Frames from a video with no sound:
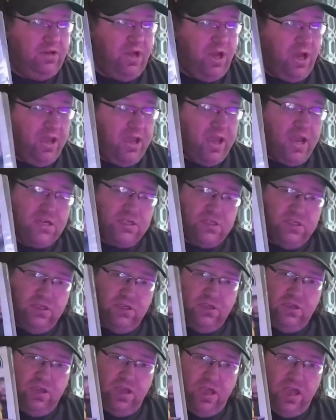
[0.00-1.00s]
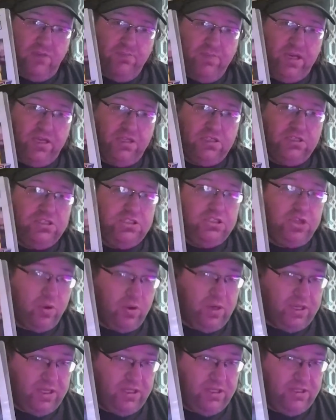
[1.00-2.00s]
I actually have been
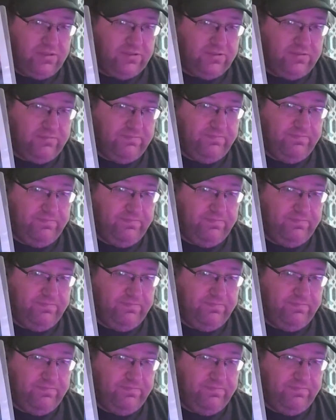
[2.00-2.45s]
enjoying it.